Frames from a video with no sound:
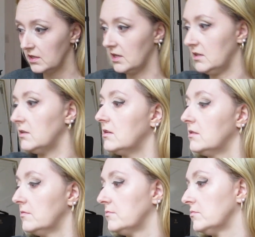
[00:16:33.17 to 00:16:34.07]
And
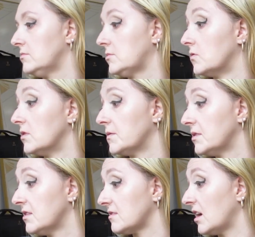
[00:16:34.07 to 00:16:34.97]
going in with
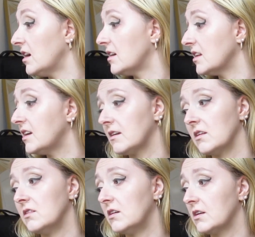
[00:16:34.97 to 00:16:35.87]
this, I like it a
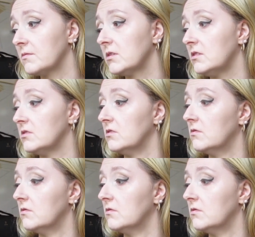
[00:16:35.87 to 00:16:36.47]
lot. I really do.